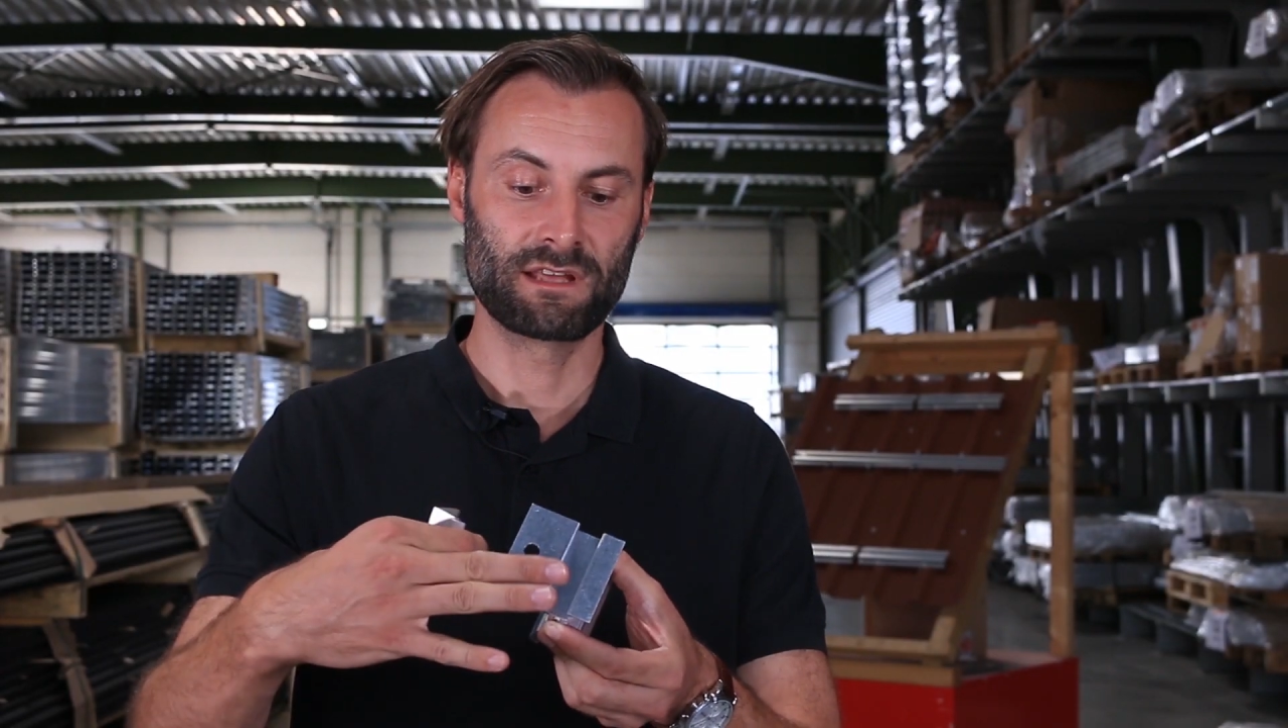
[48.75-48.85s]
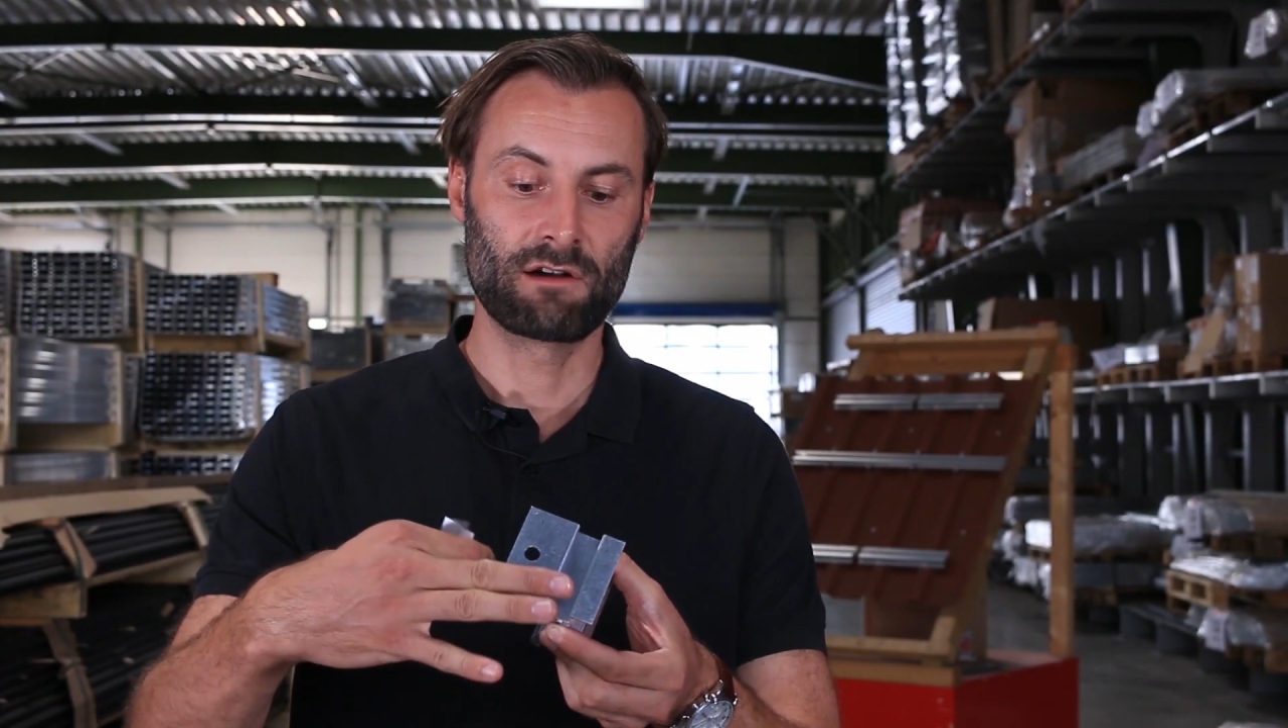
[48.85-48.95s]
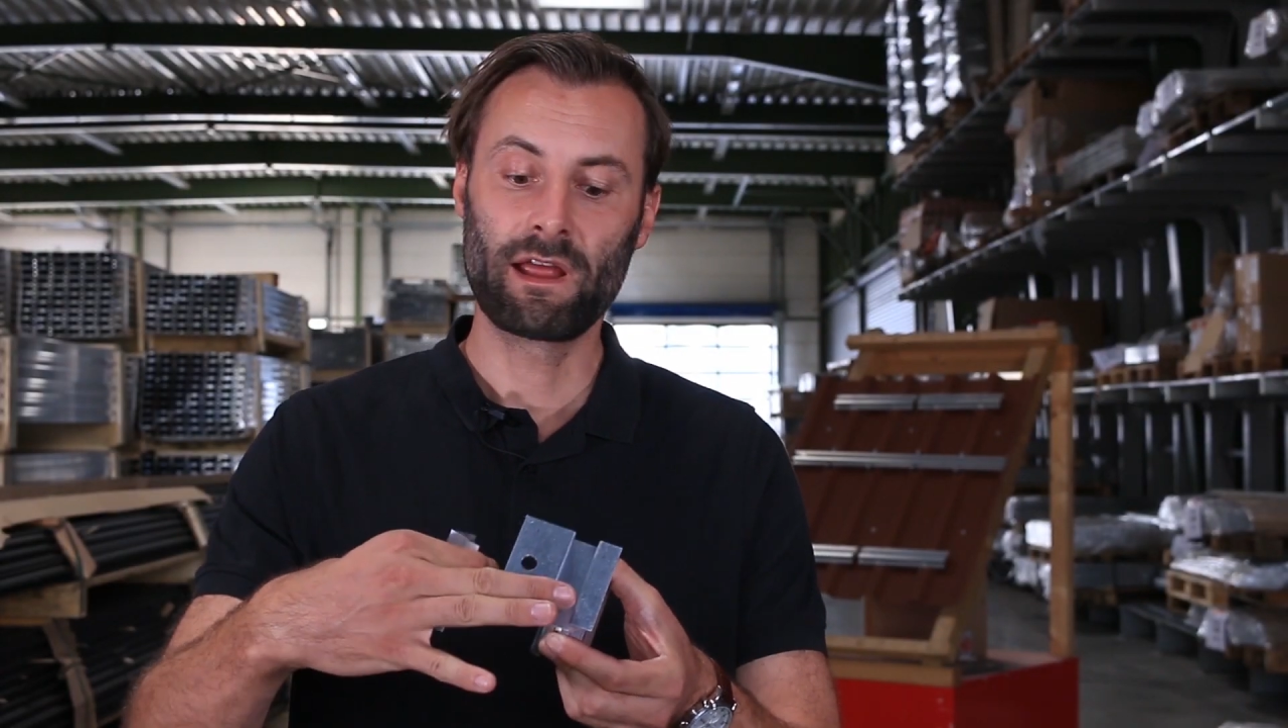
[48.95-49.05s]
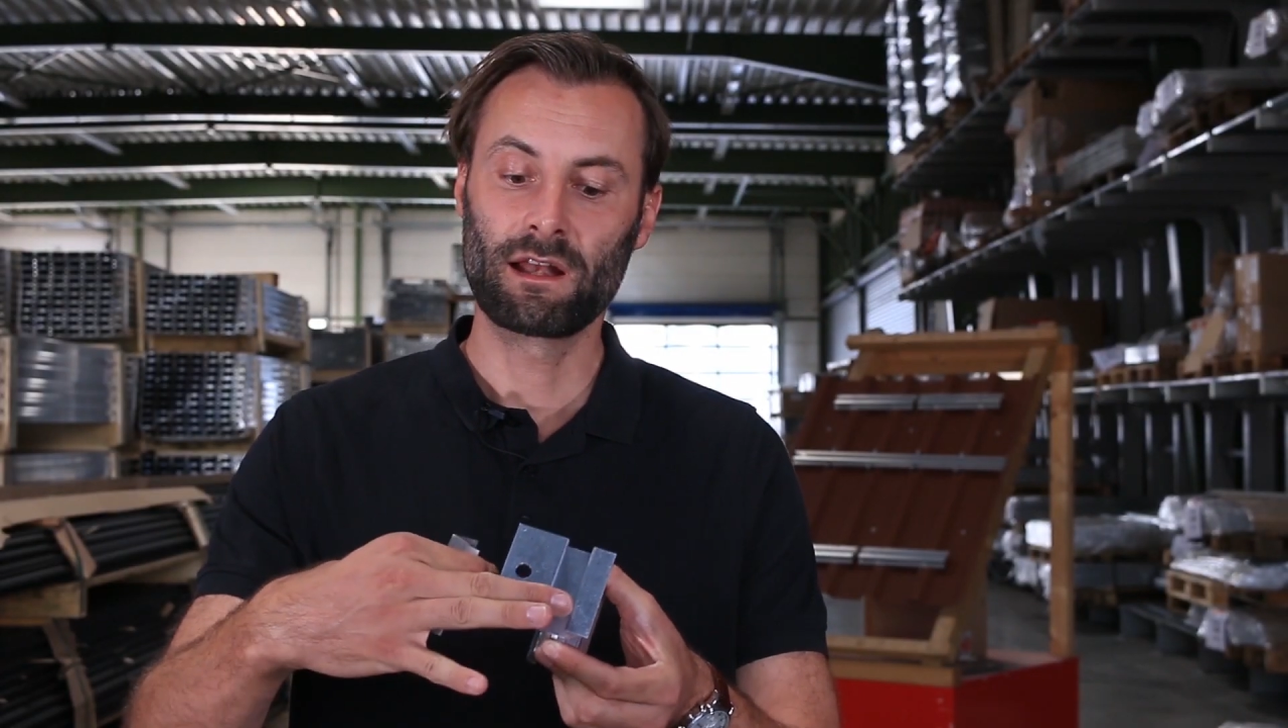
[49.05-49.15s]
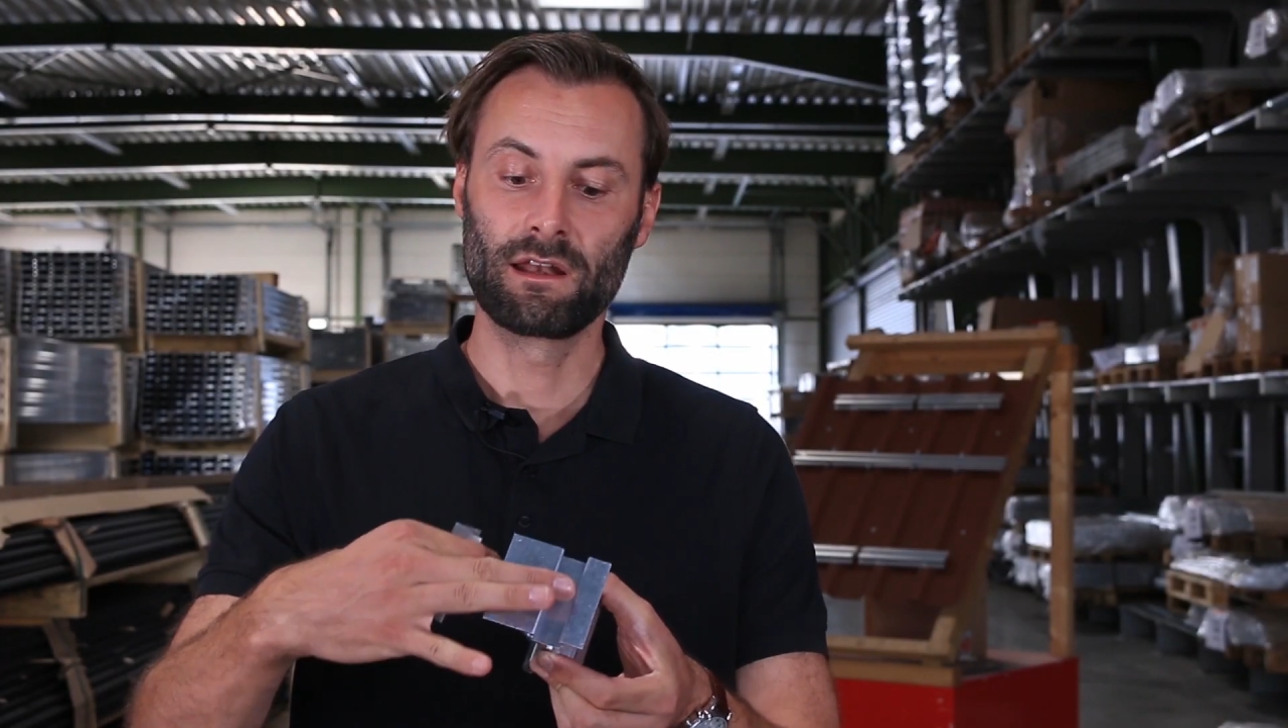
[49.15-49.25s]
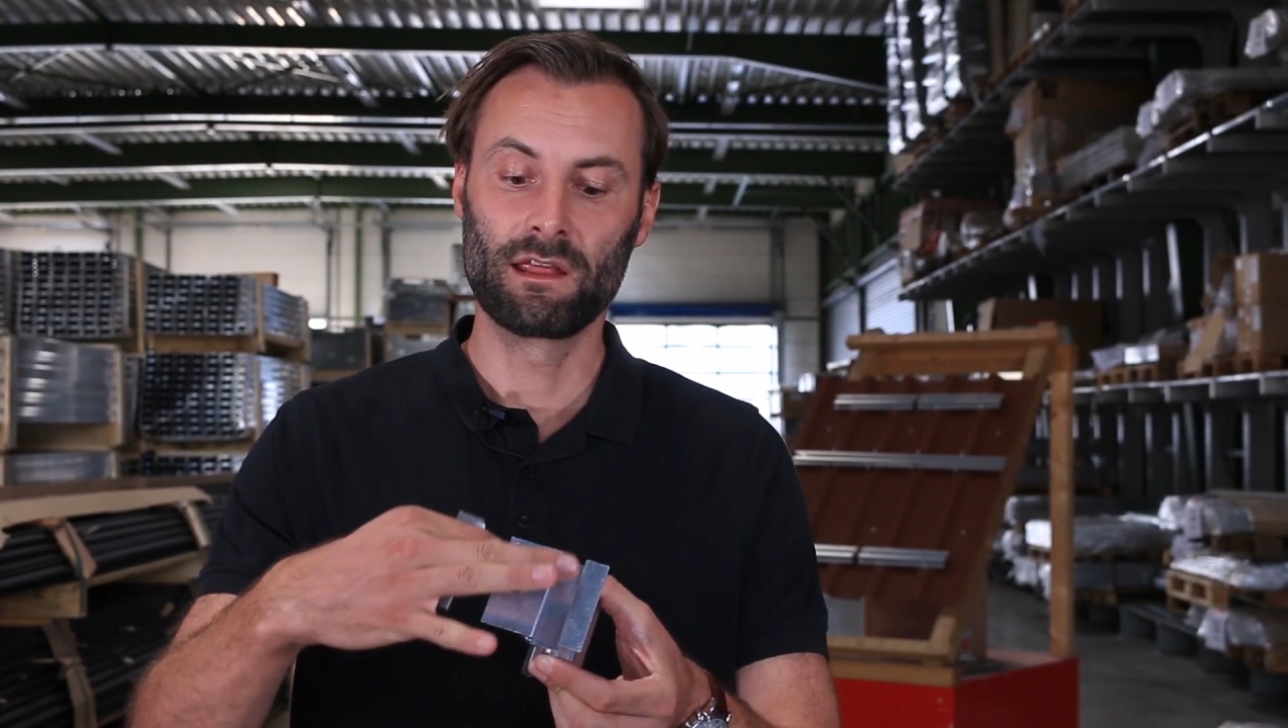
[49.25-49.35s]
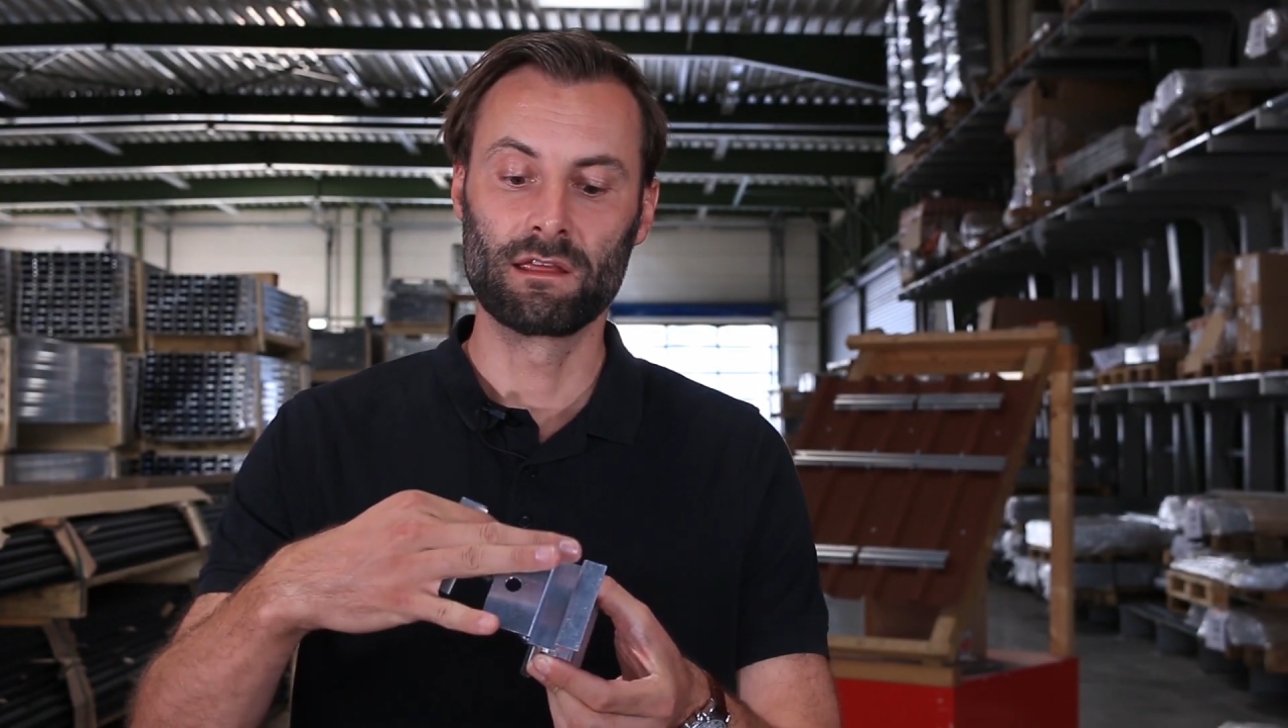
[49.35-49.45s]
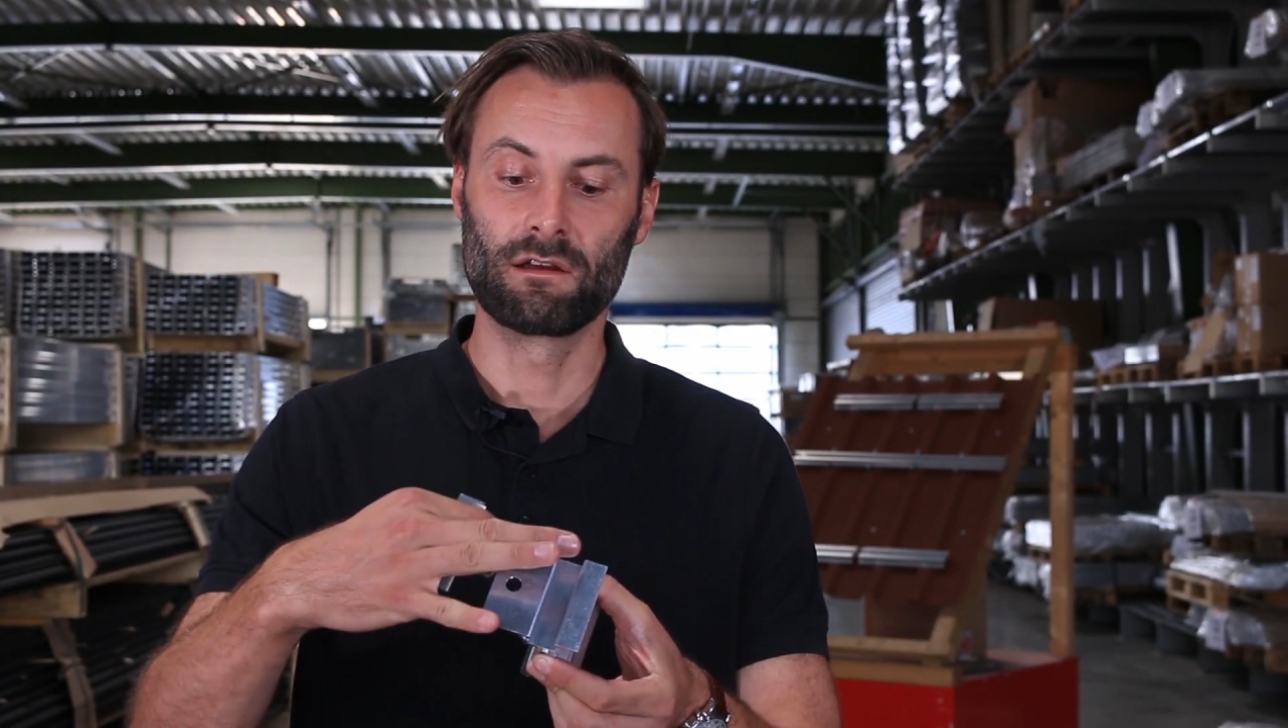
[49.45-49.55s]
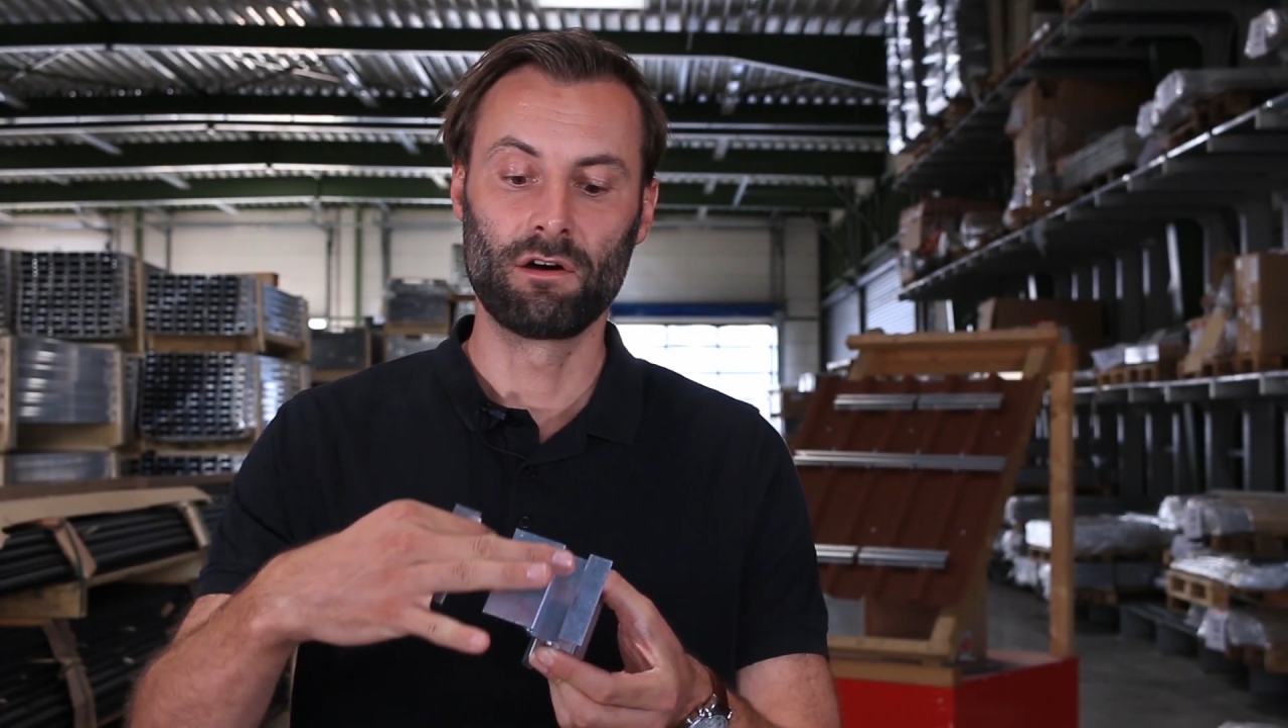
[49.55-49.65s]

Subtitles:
directly